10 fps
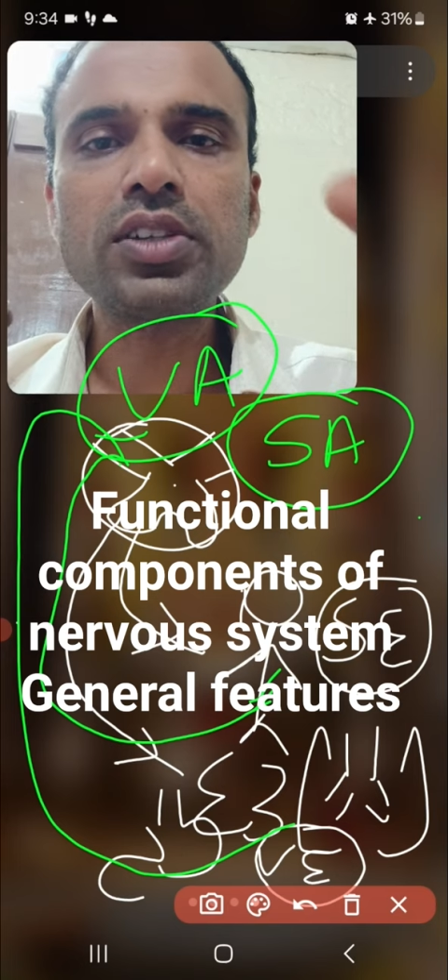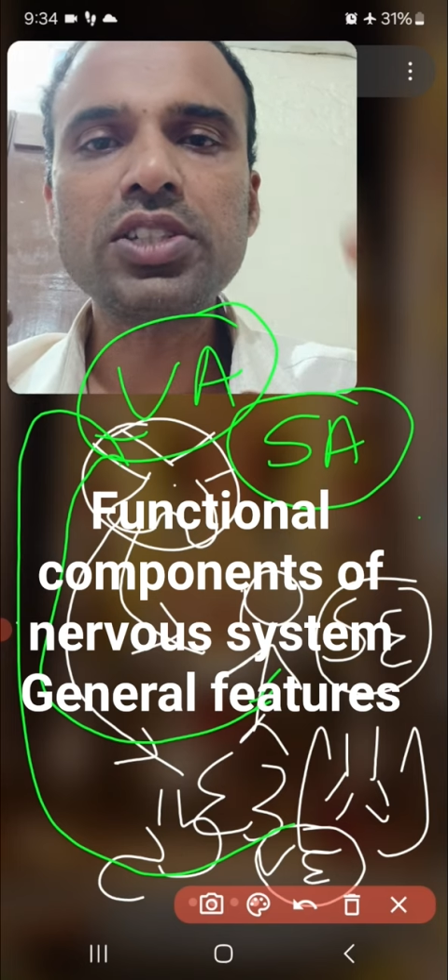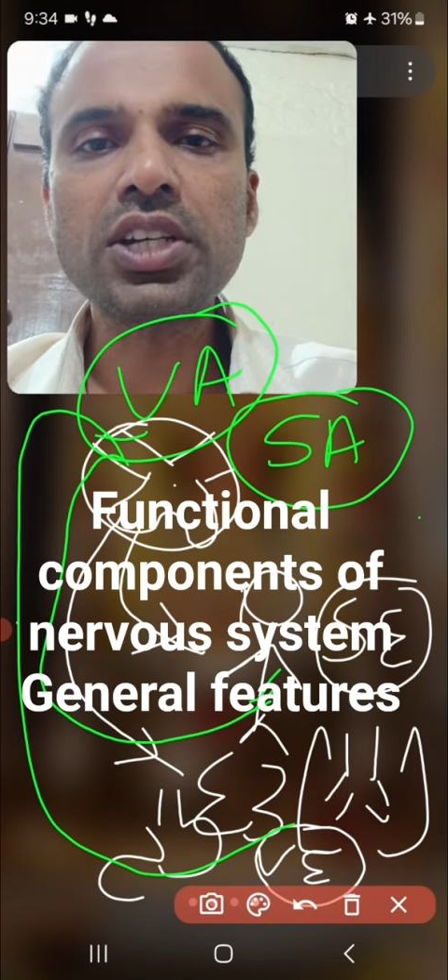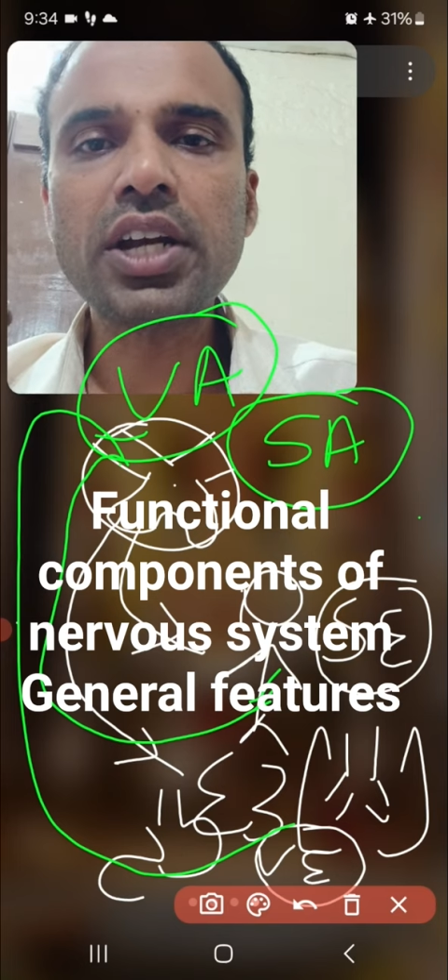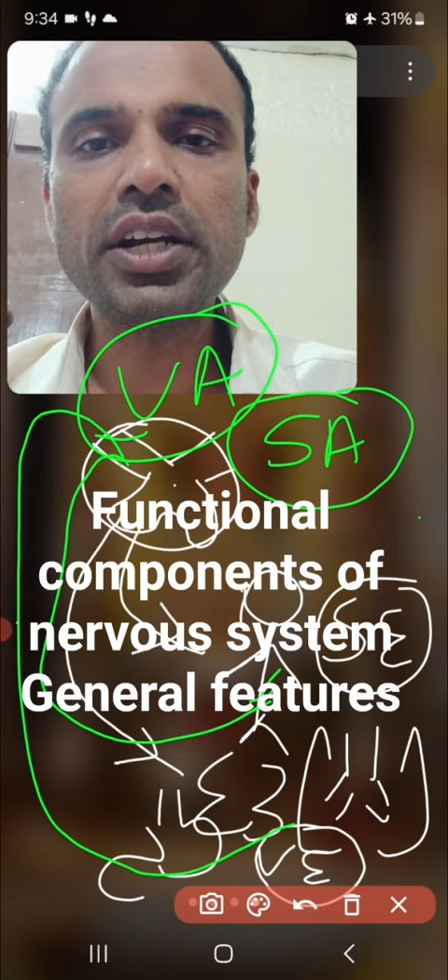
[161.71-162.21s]

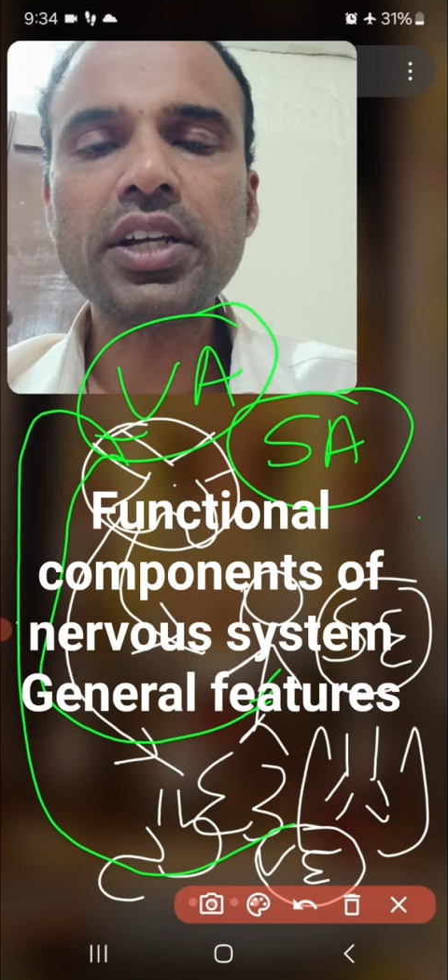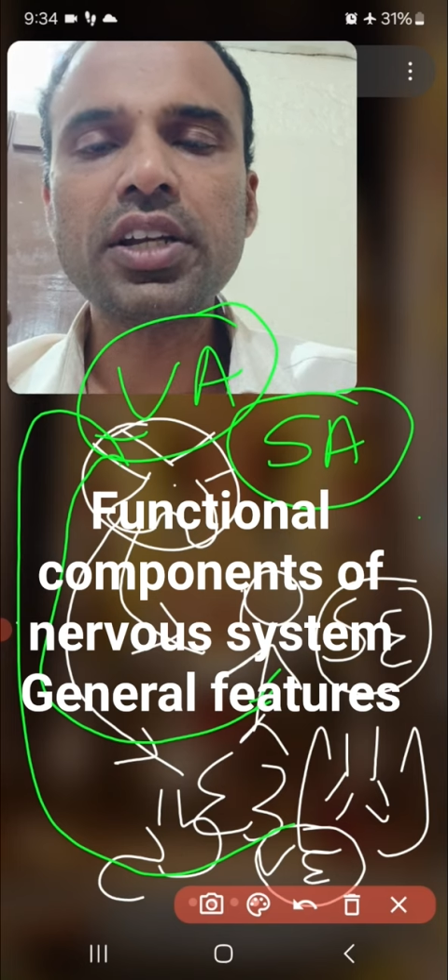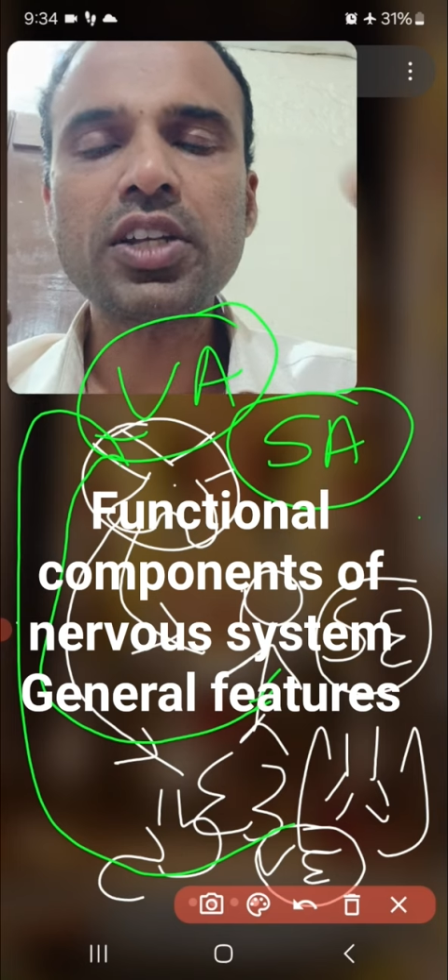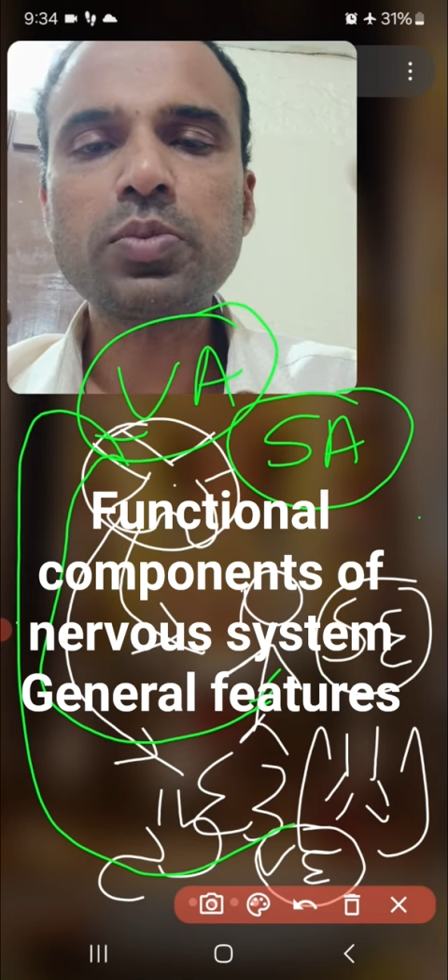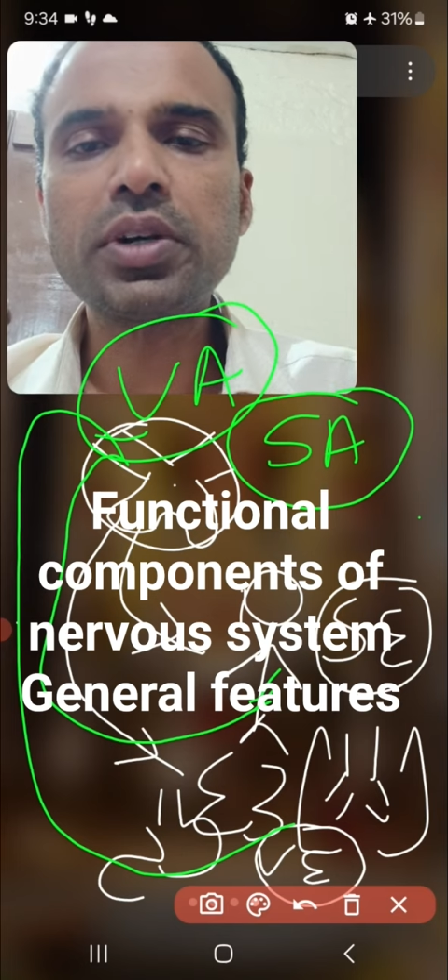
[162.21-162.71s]
GAT,
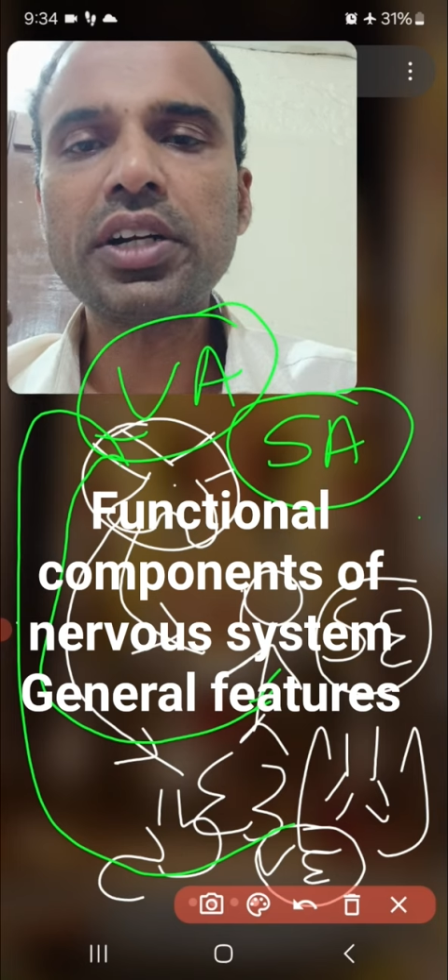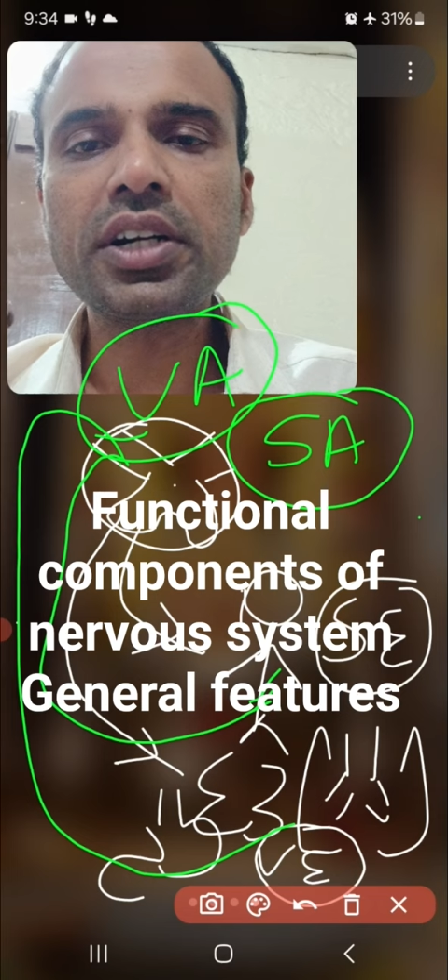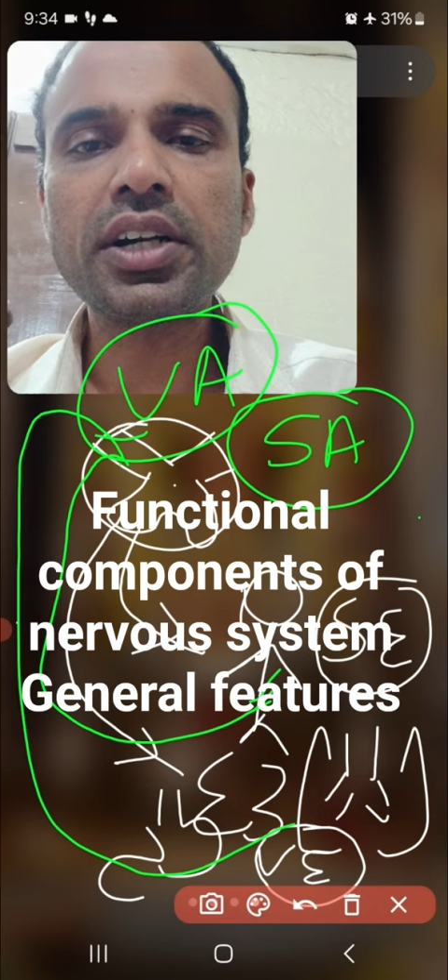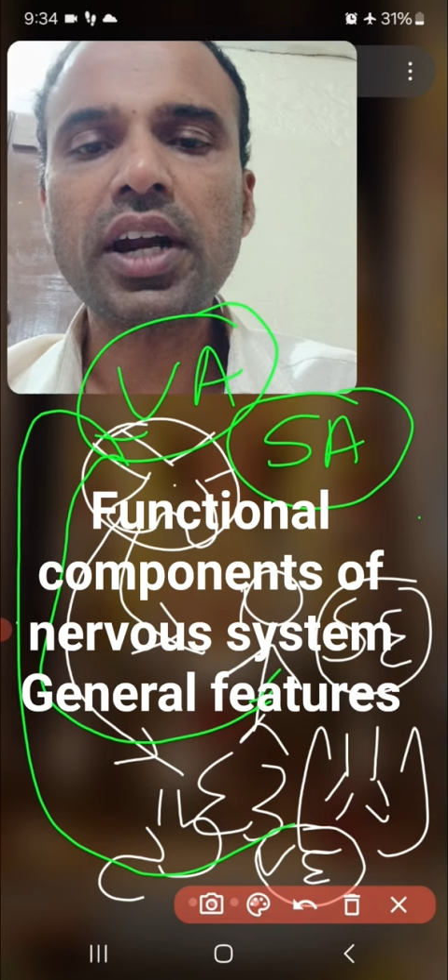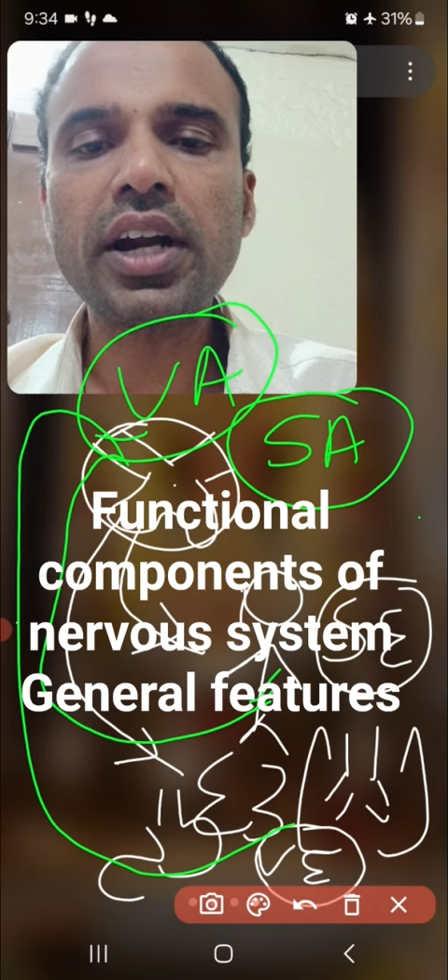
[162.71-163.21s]

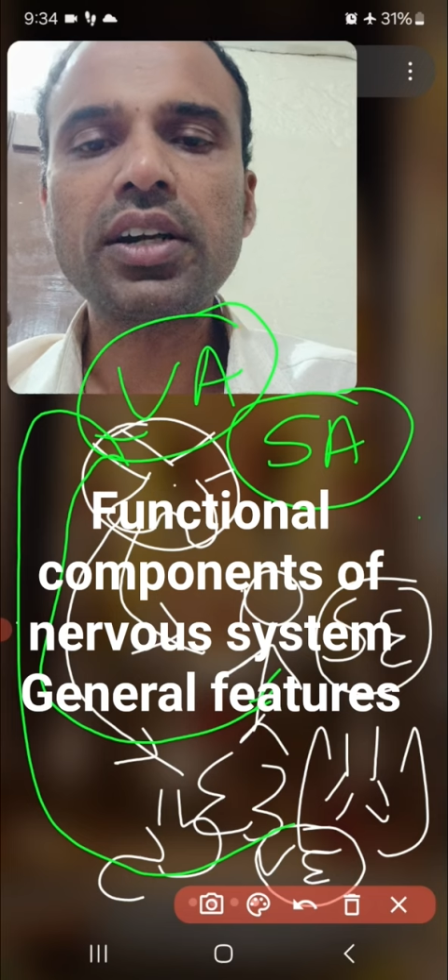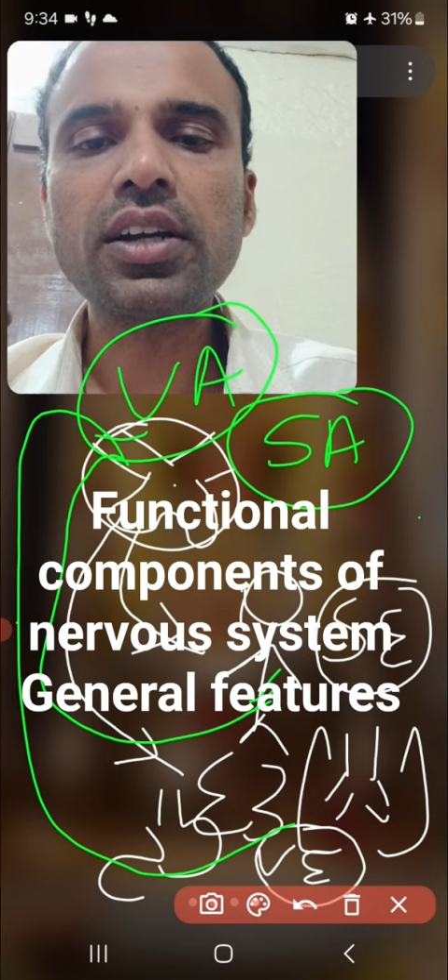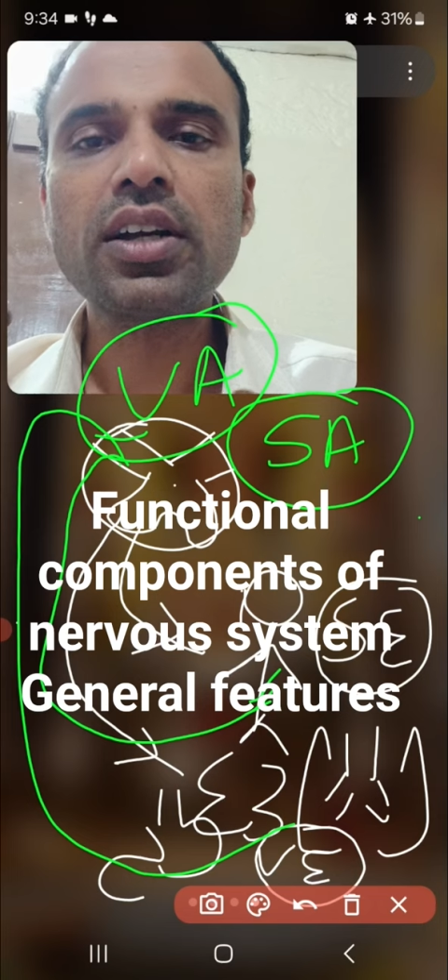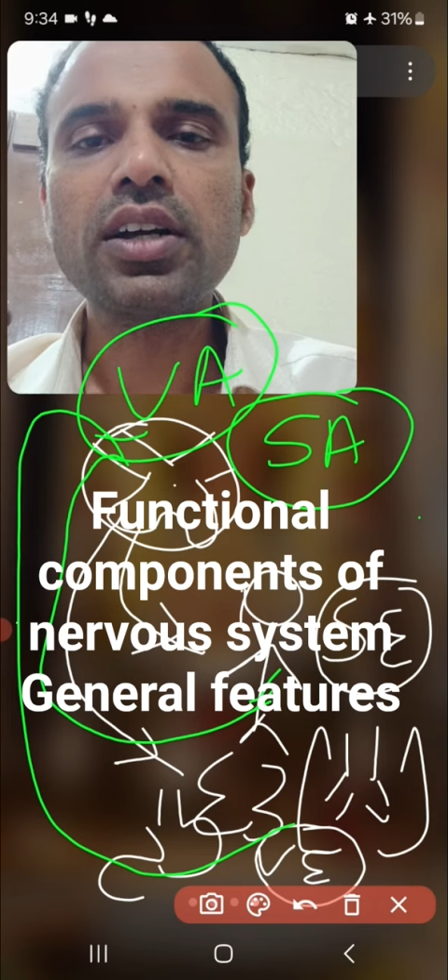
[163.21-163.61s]
respiratory tract,